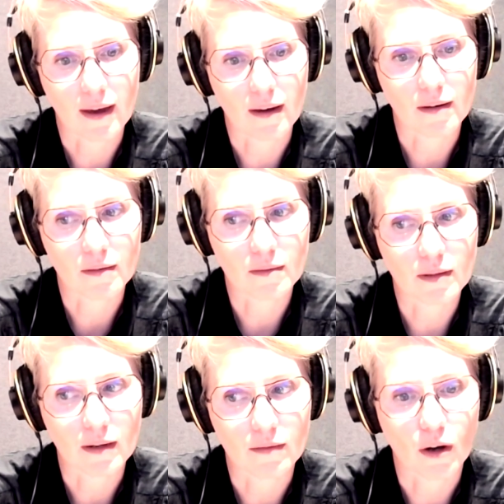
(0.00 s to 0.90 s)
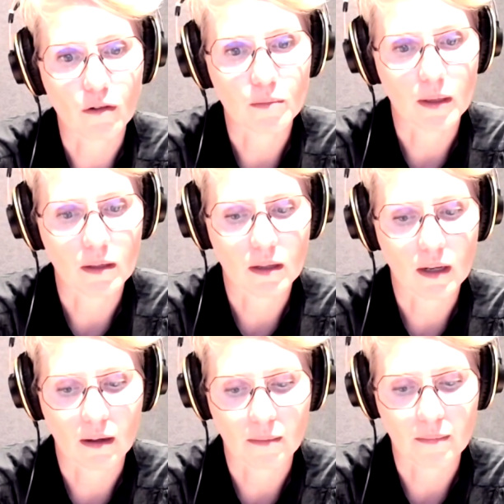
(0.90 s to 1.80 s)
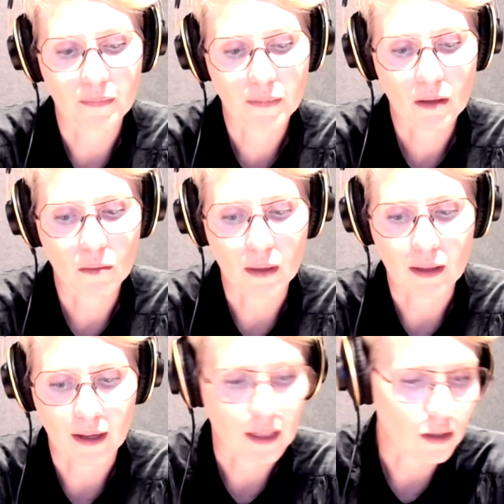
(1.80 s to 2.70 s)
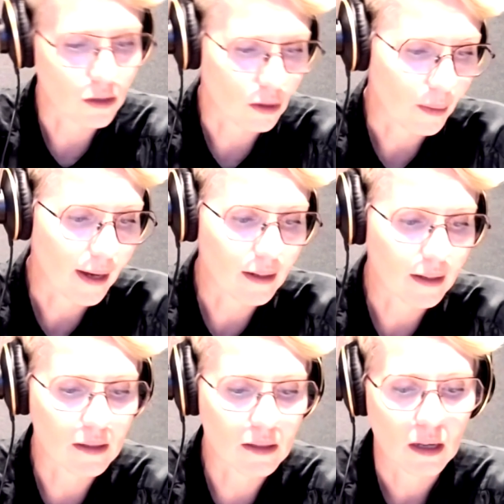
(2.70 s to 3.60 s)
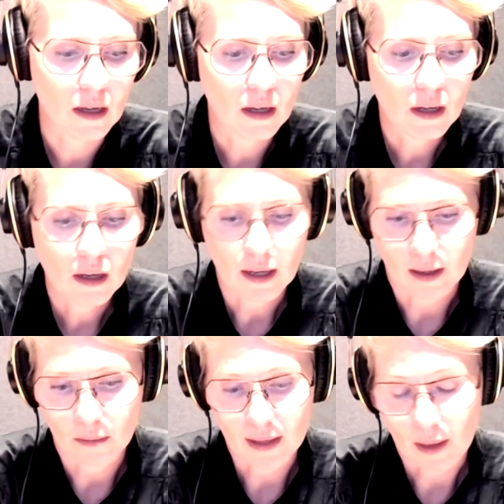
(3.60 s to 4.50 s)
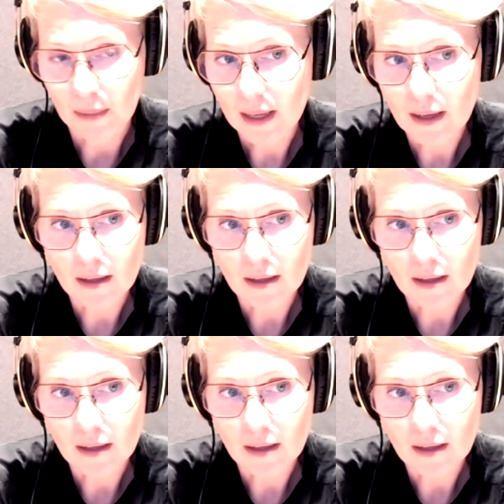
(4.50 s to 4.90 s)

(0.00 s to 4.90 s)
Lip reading: where our involvement with other industry partners, with our